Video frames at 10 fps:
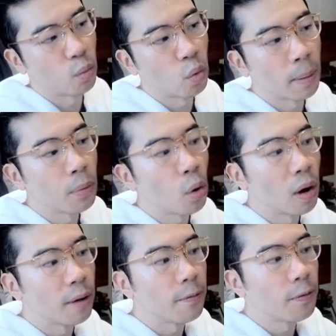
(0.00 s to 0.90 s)

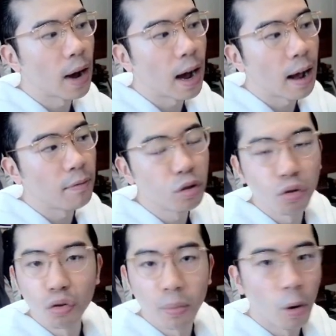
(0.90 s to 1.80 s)

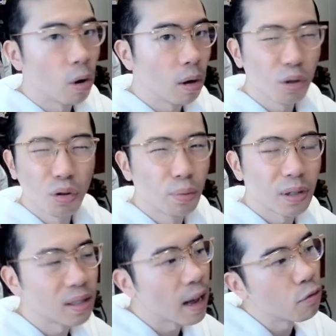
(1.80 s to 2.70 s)

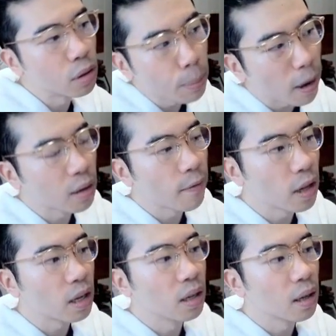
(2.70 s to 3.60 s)
1.5-2%
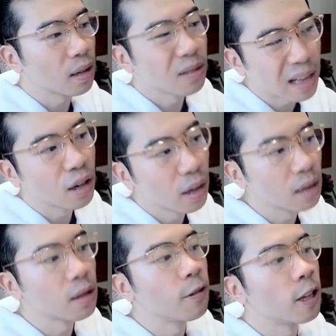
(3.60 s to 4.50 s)
respectively
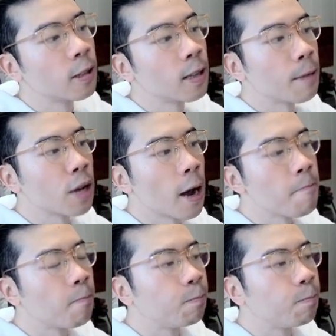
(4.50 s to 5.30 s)
collectively at the same time.